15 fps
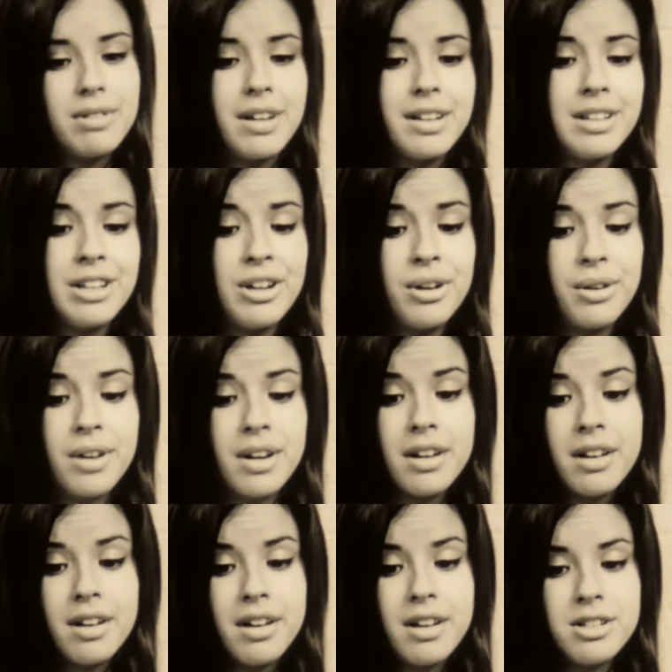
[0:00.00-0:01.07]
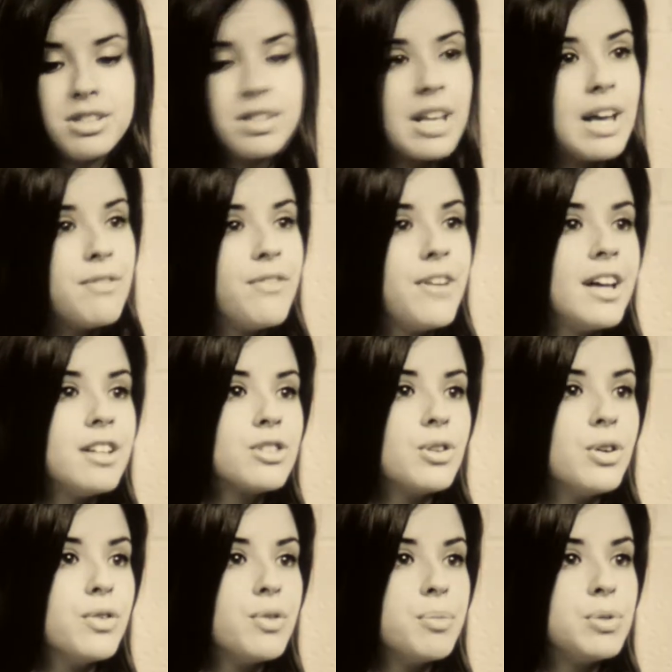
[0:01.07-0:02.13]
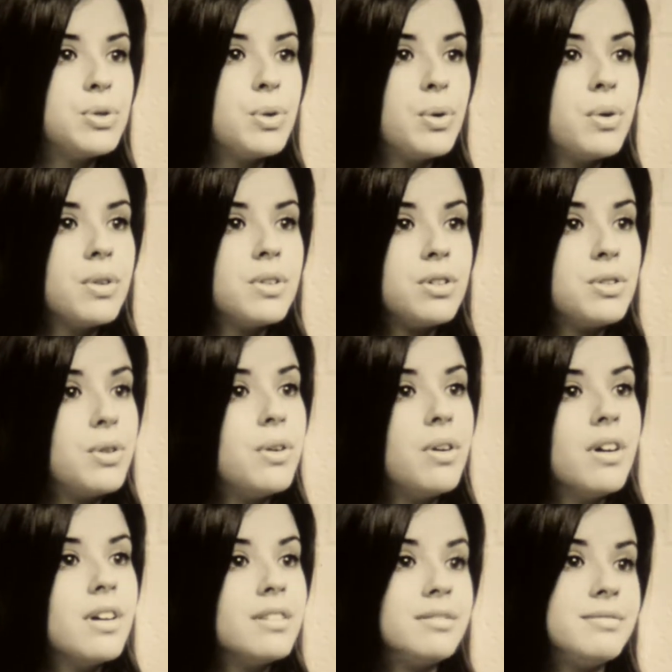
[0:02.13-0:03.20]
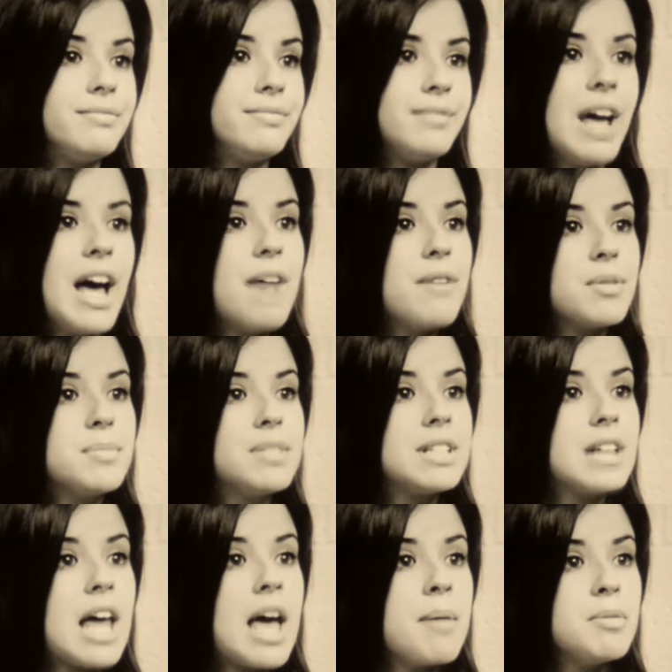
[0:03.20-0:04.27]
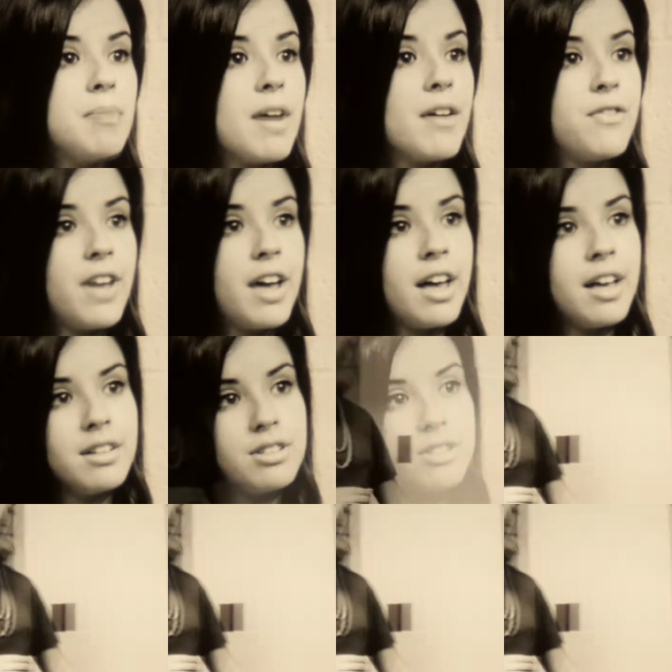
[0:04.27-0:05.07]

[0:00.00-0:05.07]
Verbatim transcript: I know. I just can't face going from door to door and having them slammed in my face.